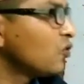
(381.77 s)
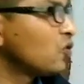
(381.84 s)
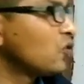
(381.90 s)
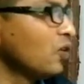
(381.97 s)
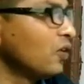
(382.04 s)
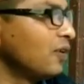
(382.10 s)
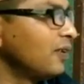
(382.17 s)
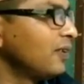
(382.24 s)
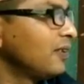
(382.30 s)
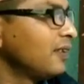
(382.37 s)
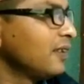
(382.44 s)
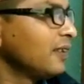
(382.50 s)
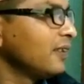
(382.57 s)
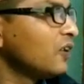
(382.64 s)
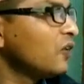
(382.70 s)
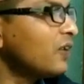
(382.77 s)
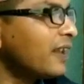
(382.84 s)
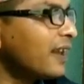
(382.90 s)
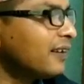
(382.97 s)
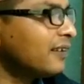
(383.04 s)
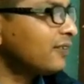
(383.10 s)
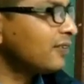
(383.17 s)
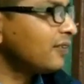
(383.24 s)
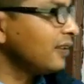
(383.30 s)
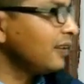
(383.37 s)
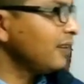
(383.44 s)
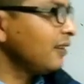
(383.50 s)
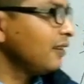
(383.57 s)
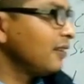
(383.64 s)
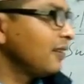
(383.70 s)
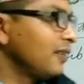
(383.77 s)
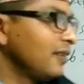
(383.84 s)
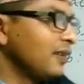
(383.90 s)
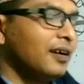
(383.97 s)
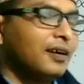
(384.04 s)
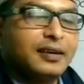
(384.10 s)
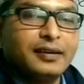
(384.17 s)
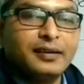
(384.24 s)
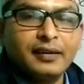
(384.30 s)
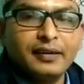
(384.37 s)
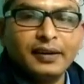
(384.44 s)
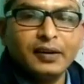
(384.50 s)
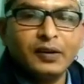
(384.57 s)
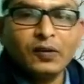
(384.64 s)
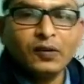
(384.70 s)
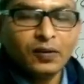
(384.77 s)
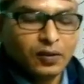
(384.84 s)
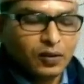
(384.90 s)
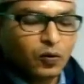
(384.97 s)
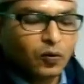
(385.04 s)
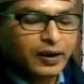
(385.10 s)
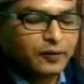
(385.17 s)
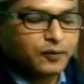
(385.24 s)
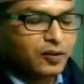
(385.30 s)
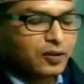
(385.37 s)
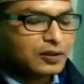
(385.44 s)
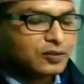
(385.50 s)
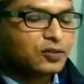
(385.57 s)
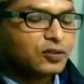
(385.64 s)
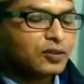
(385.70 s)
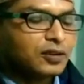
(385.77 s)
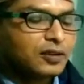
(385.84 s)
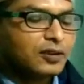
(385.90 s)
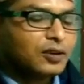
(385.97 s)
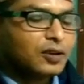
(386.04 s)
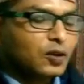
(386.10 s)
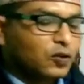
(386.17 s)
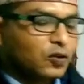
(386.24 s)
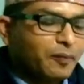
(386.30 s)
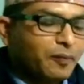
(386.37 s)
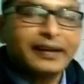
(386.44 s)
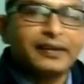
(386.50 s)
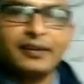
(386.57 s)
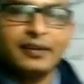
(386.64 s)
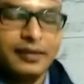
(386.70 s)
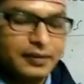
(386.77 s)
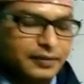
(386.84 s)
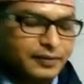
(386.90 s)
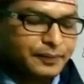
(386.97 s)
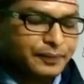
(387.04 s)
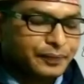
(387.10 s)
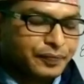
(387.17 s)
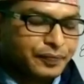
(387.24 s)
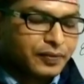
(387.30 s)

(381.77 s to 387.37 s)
So you can see on, you know, whiteboard also. No matter.